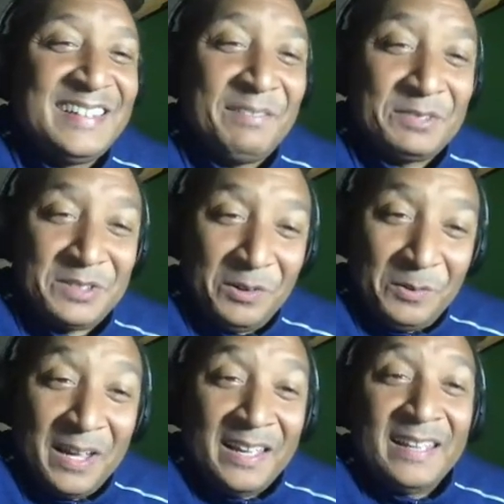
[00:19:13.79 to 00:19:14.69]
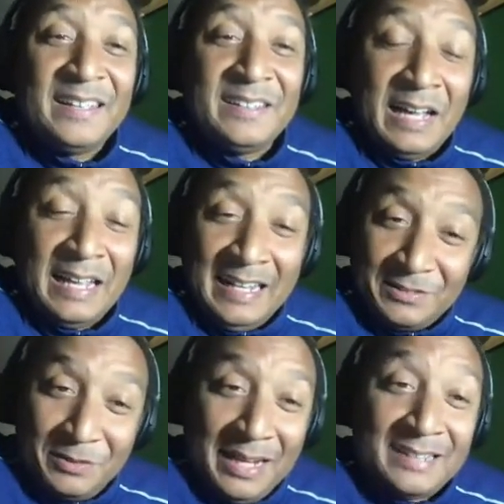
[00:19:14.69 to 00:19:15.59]
It was no. Yeah, and that's
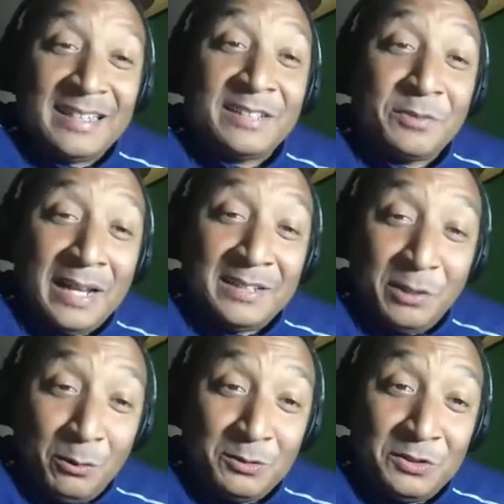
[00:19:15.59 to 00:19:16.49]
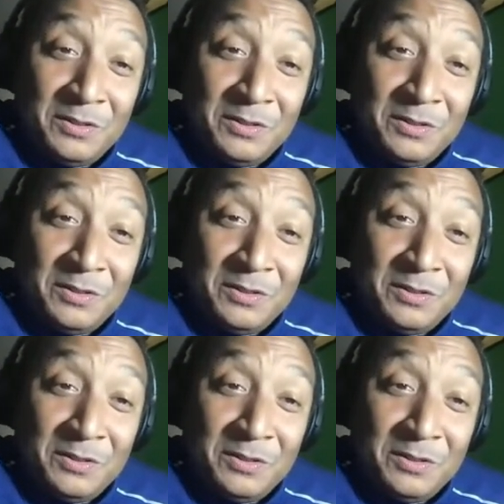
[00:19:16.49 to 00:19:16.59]
what I told you,